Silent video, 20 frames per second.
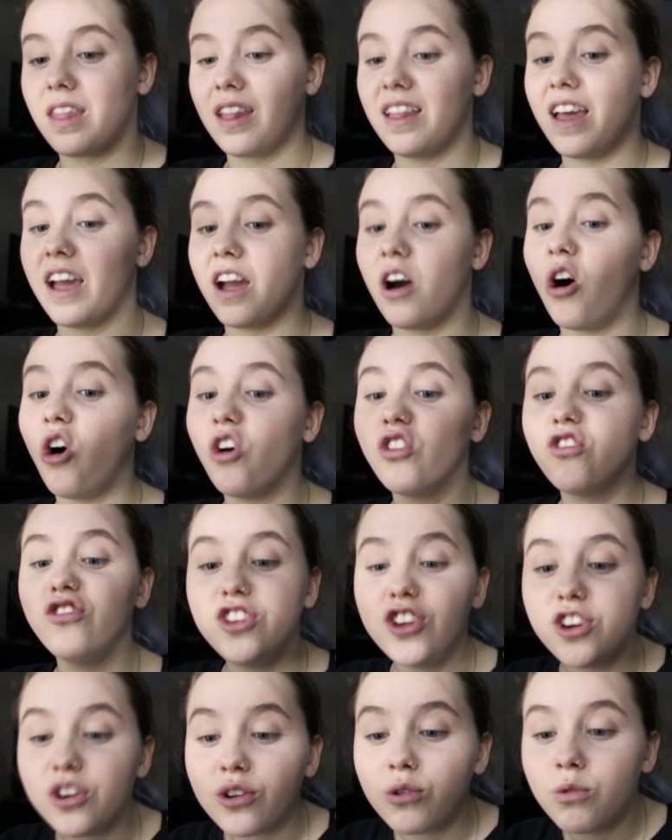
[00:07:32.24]
They all
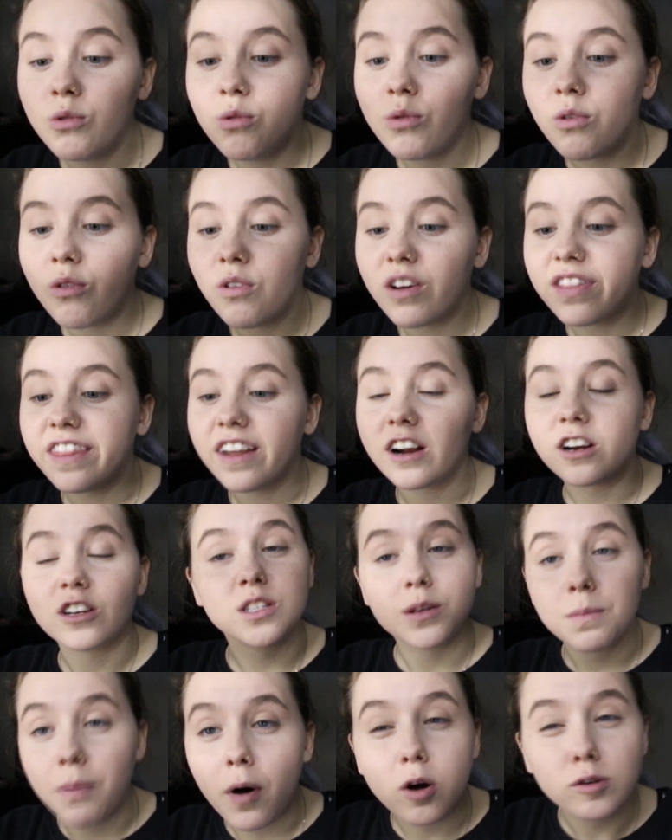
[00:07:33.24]
do what they're
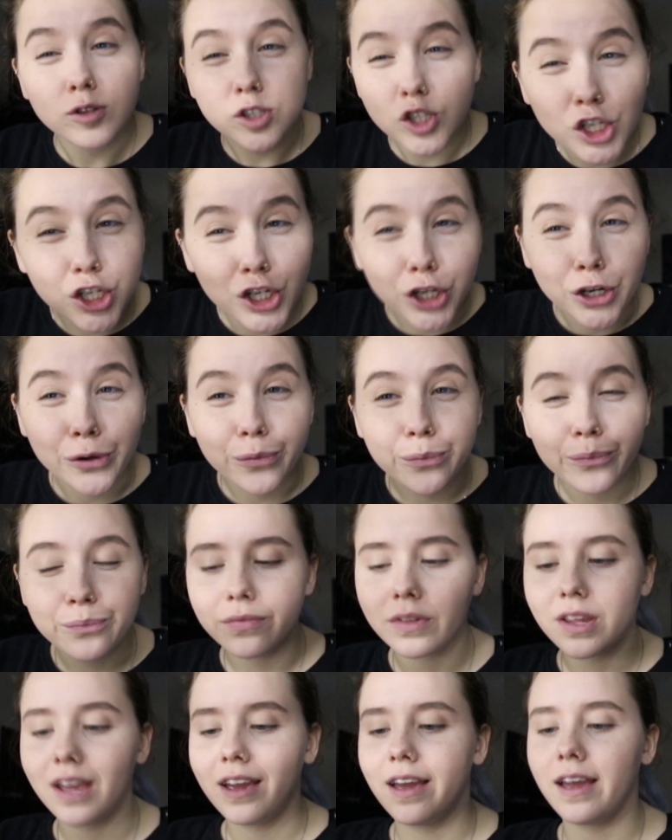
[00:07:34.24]
supposed to do,
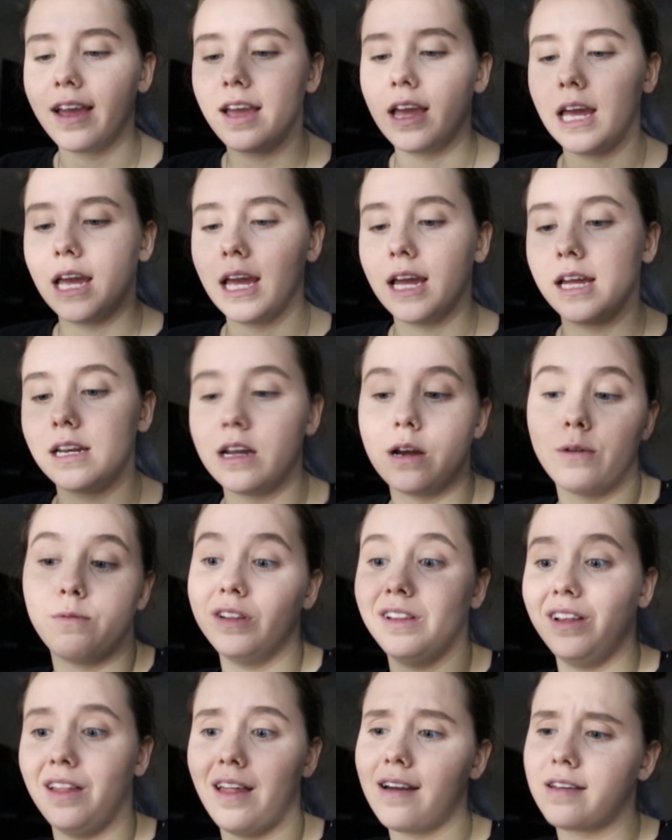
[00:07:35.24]
and I
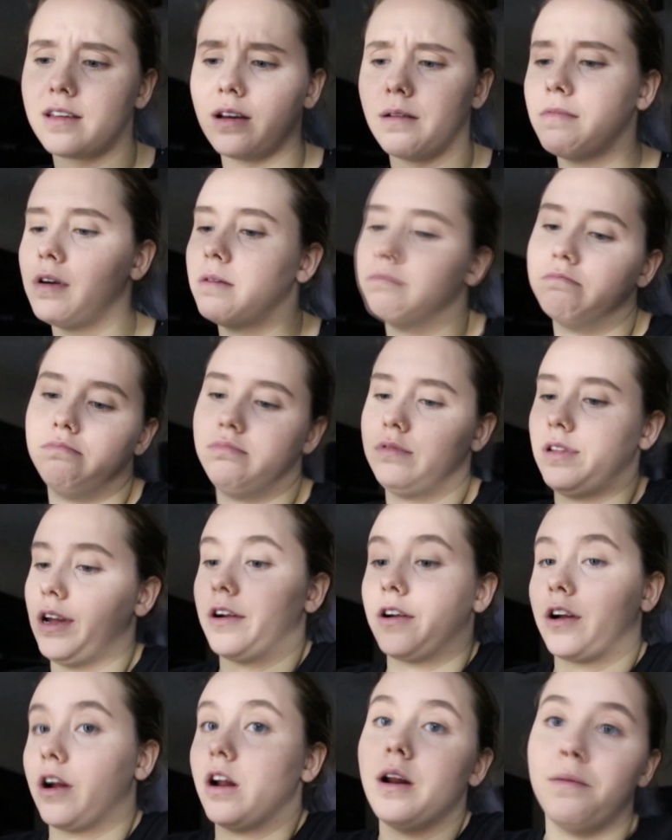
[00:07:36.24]
really like them.
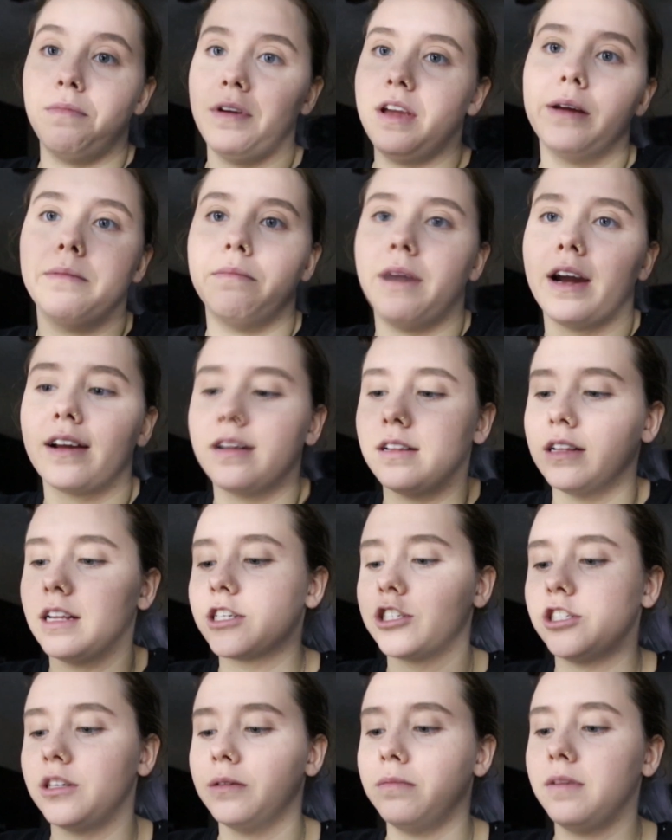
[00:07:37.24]
They're gonna be in my
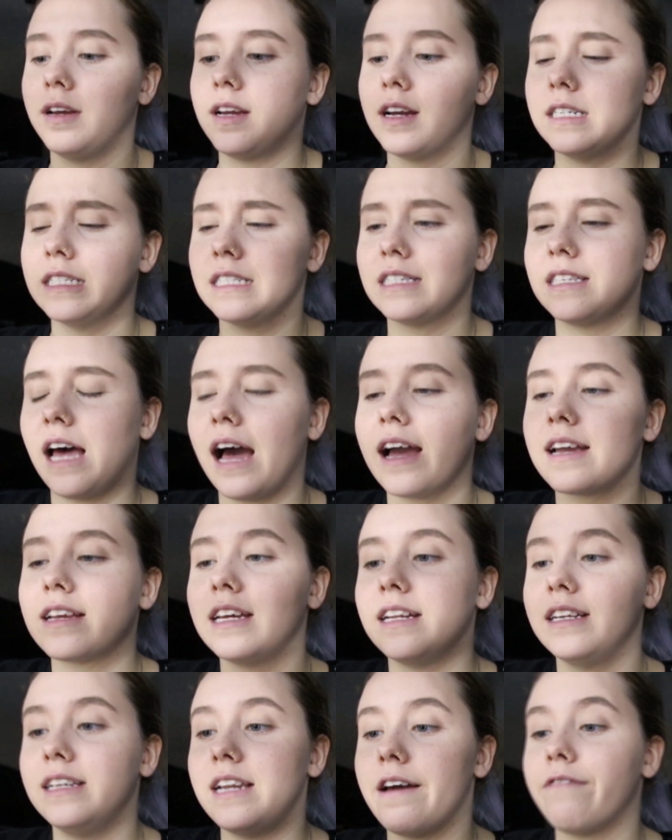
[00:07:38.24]
collection because I
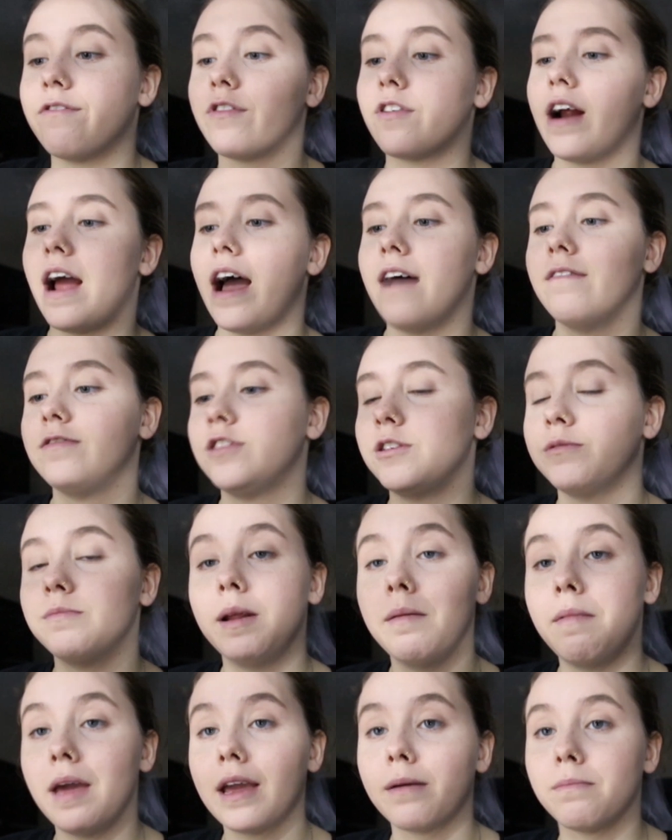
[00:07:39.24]
can never have too
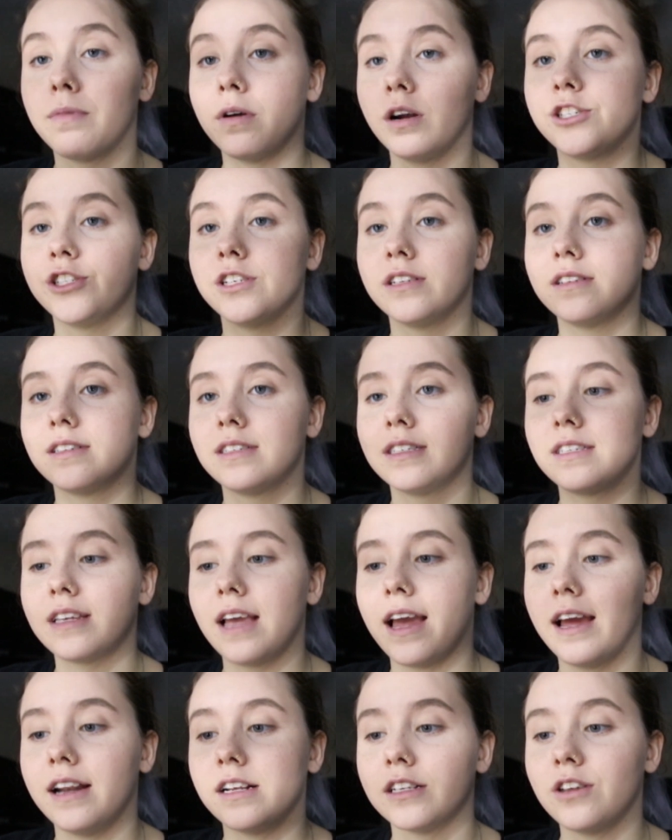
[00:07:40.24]
many makeup brushes,
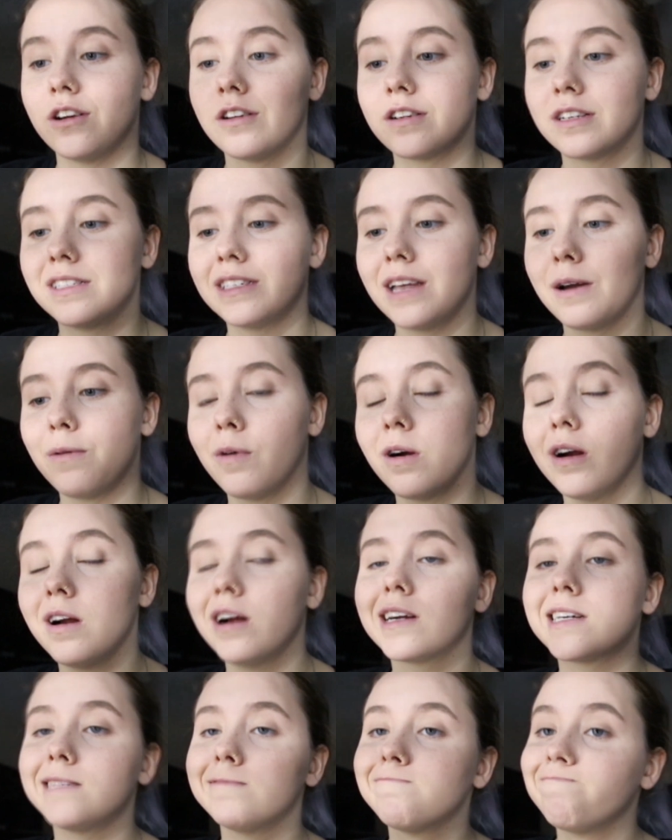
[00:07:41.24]
and as long as they
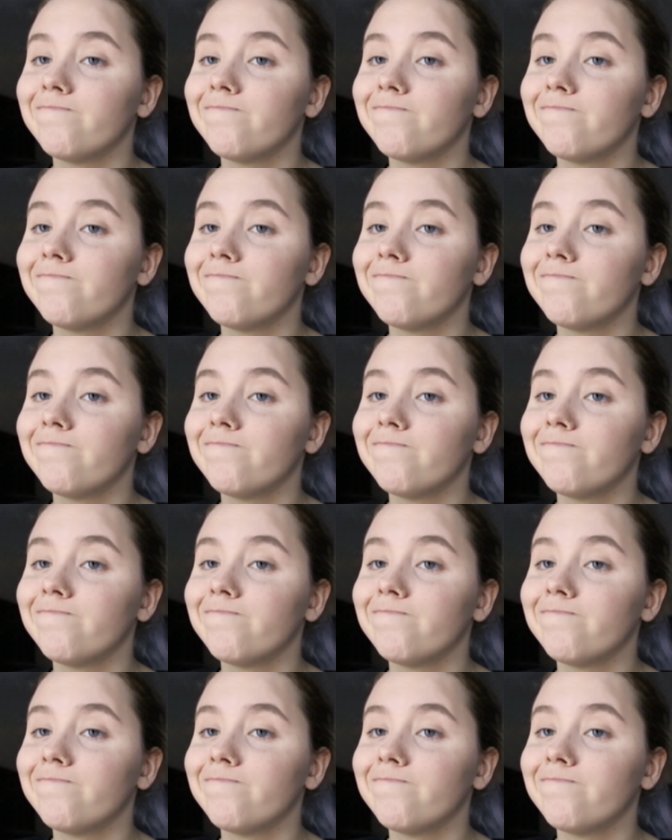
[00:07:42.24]
work,